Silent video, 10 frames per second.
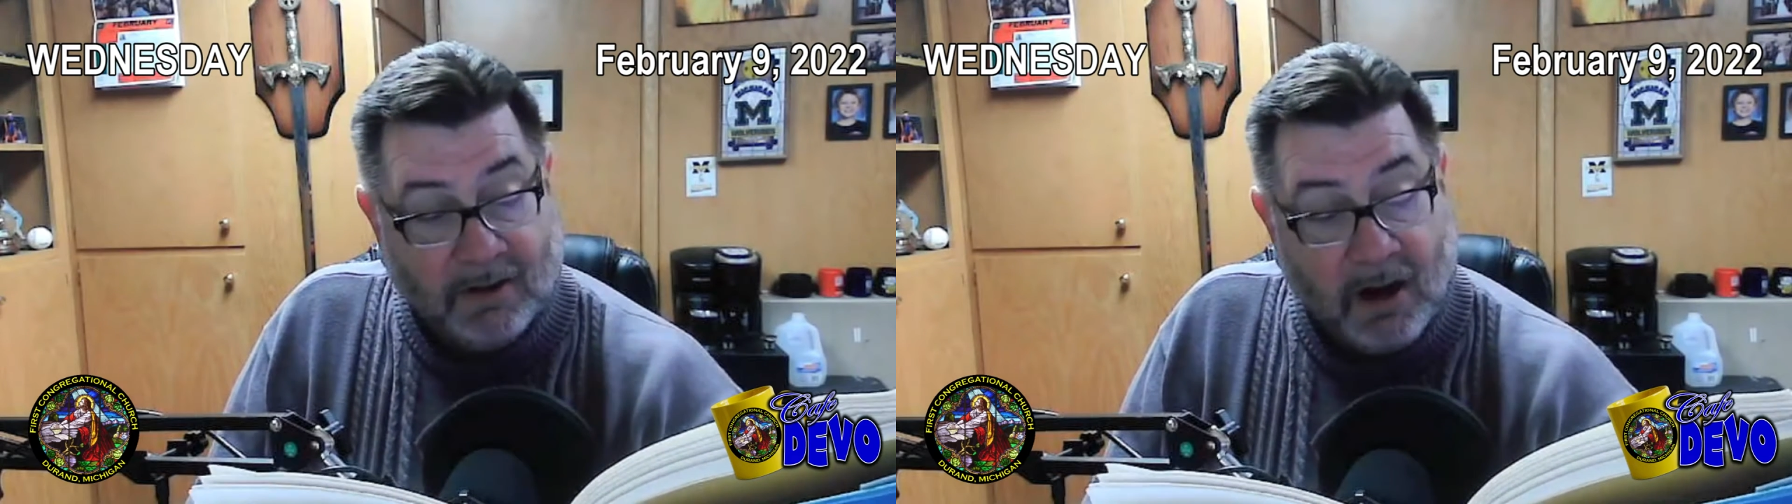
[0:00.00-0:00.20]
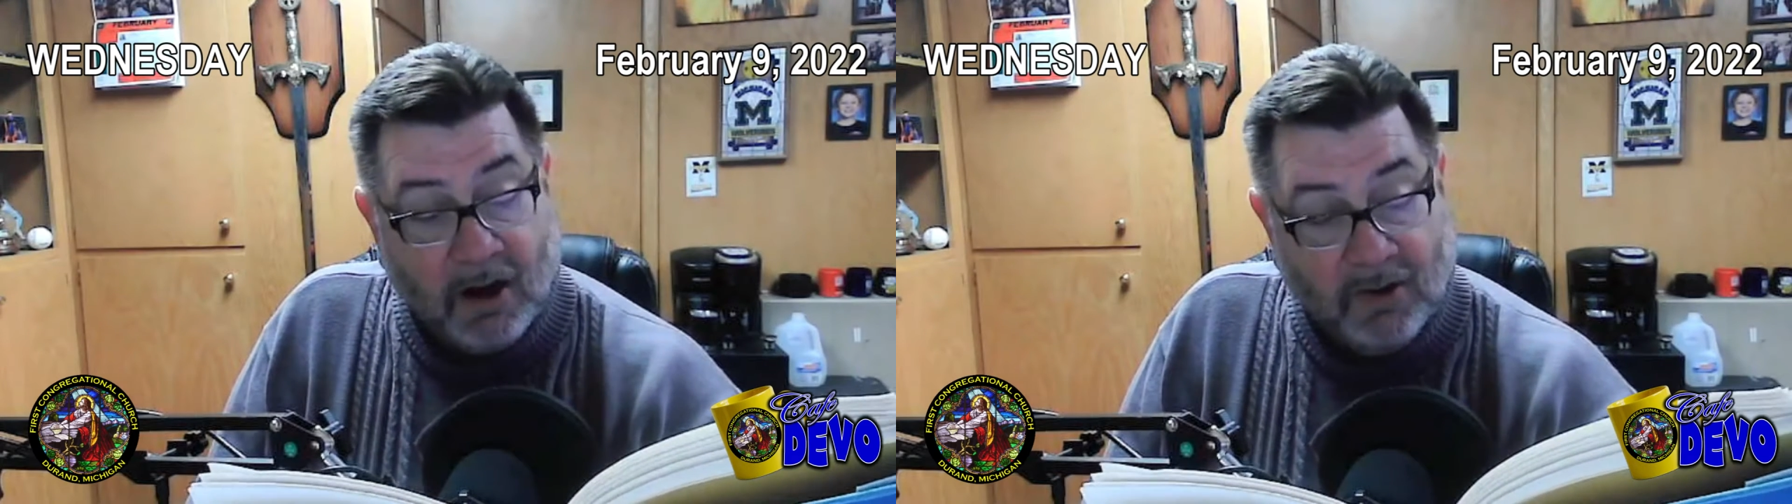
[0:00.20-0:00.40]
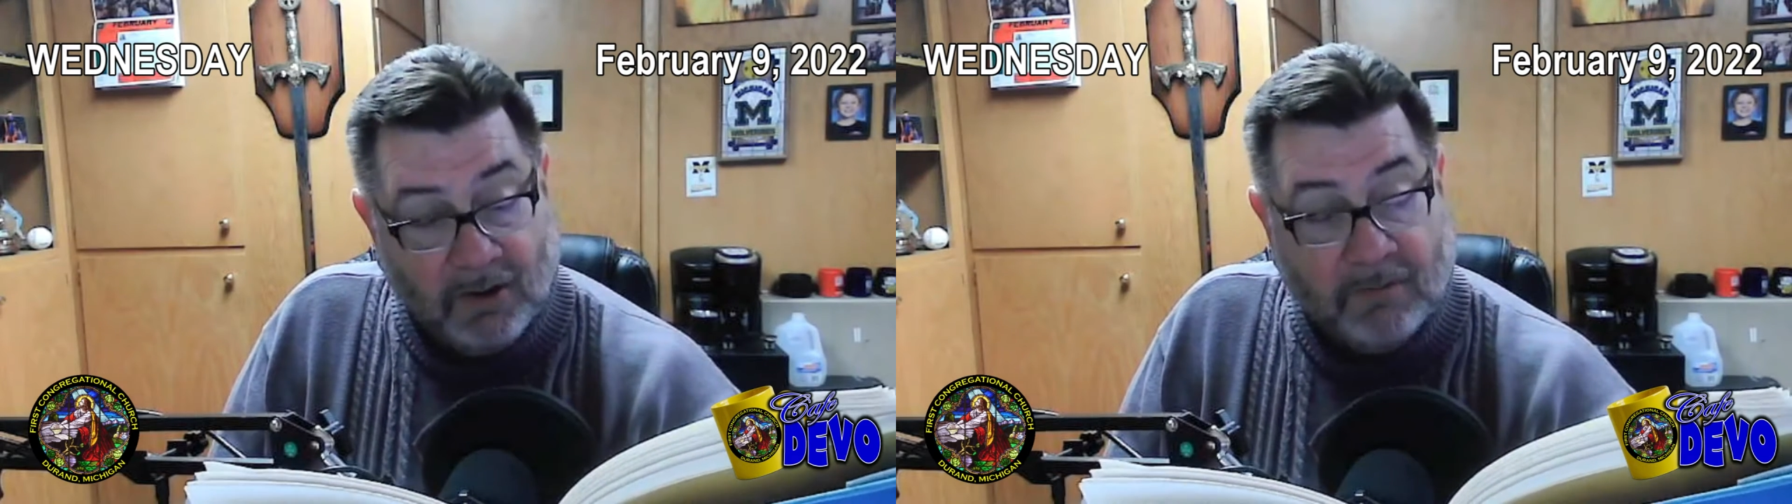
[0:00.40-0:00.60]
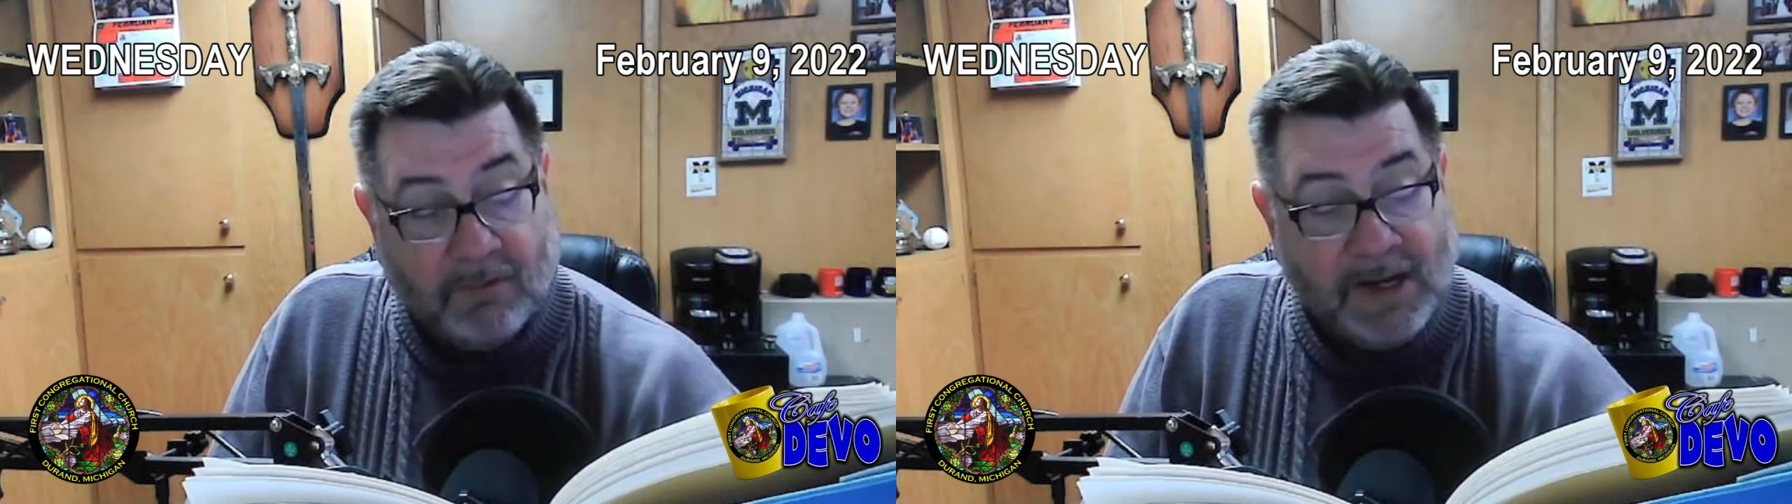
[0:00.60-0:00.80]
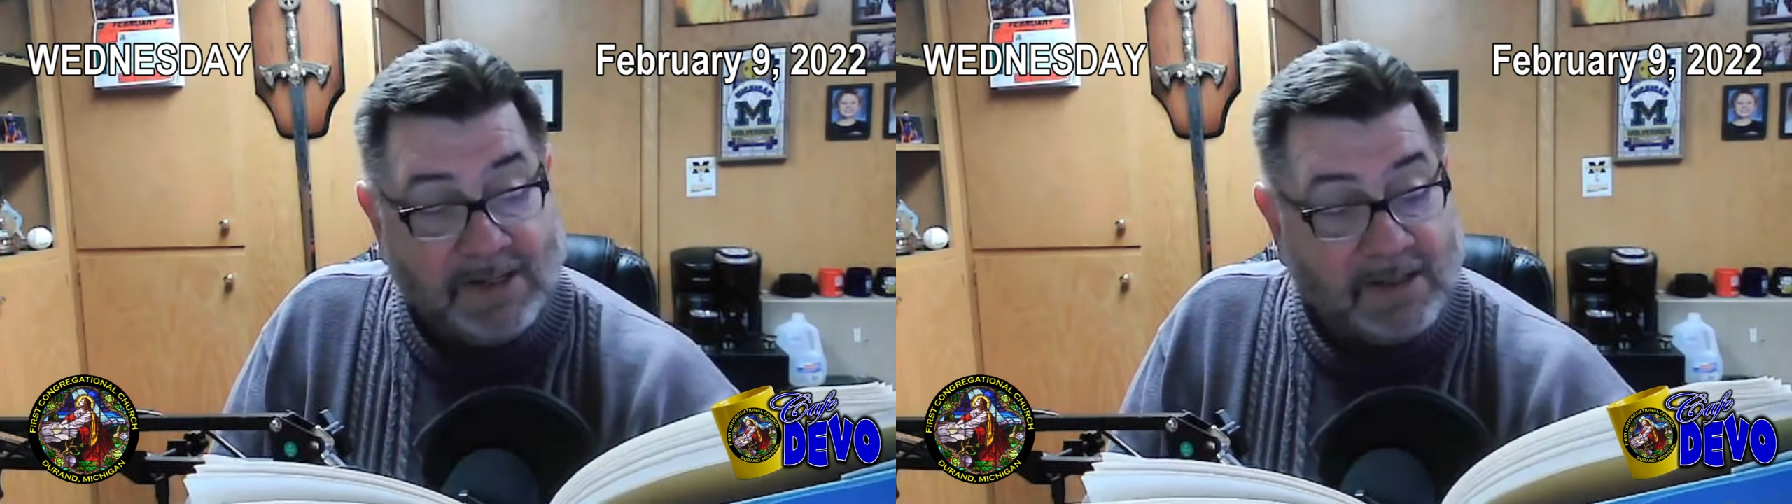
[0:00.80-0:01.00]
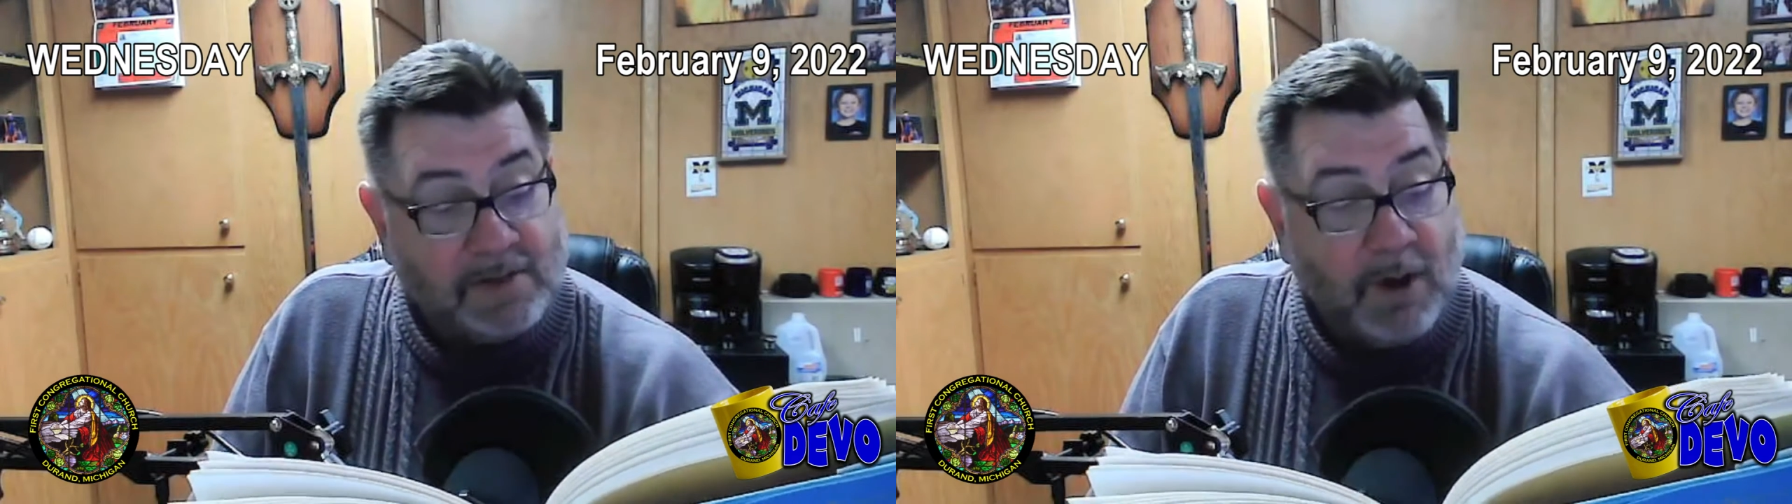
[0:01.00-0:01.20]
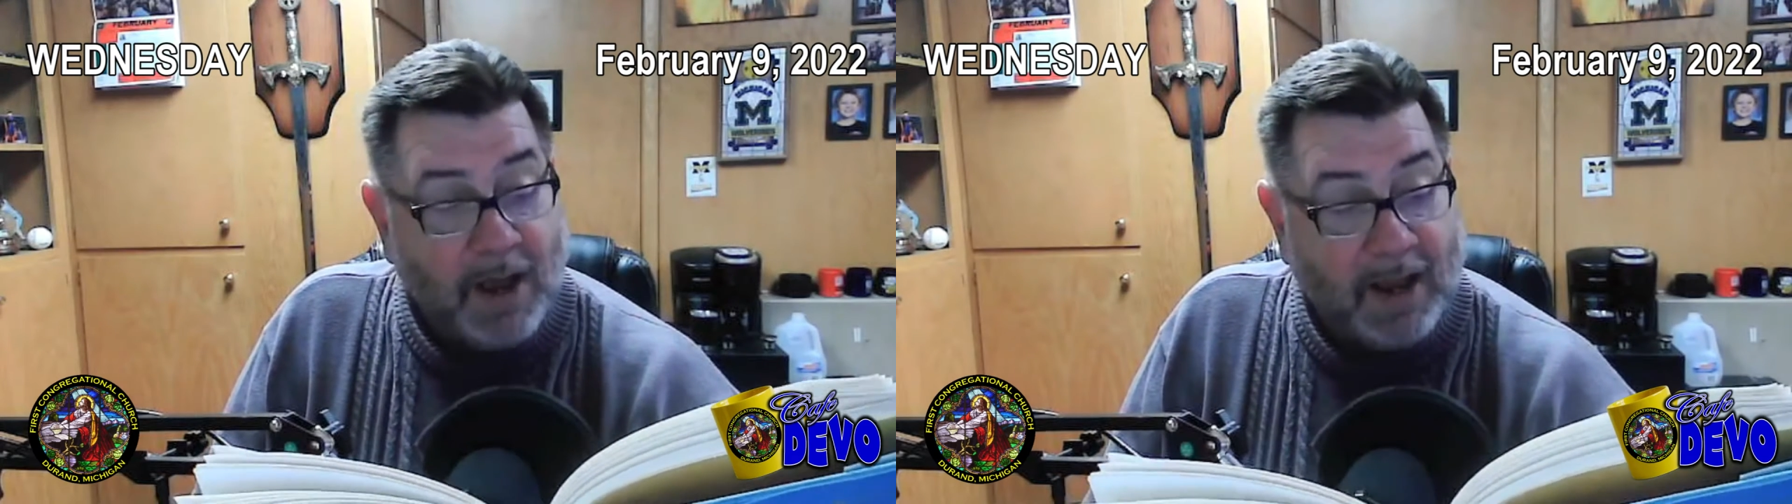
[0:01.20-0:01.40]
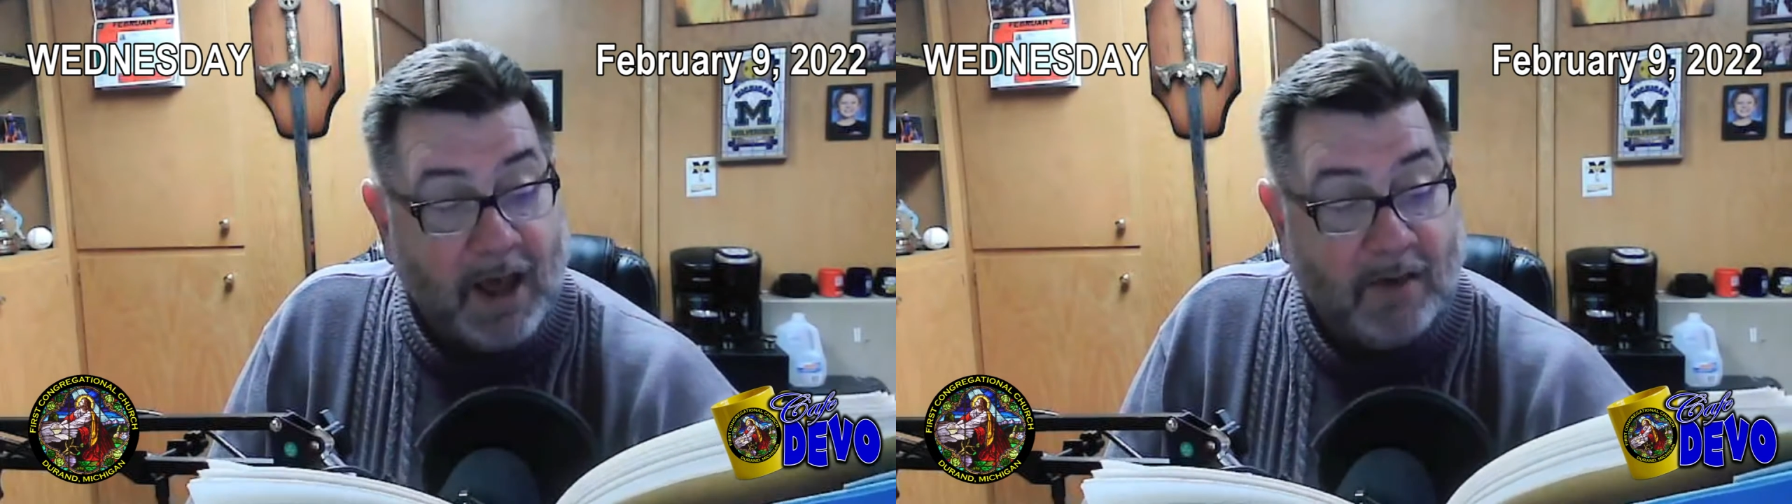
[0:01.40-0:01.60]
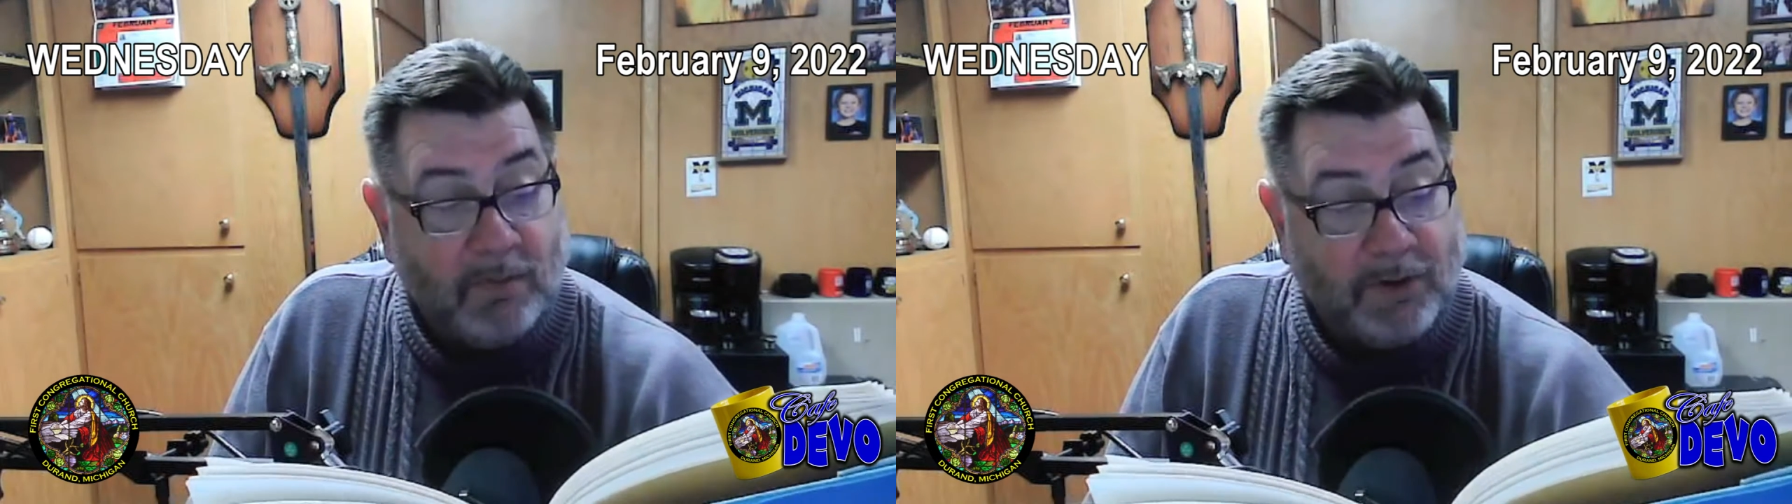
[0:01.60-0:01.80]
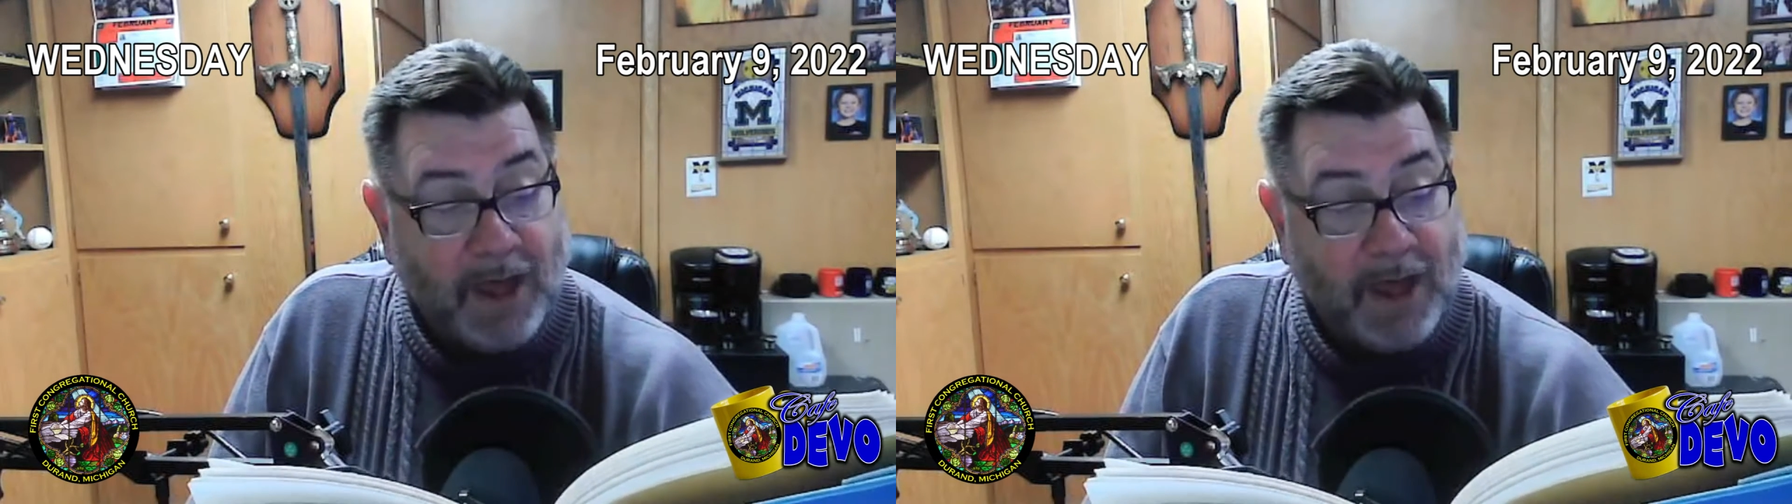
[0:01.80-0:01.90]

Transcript: There are good reasons why God will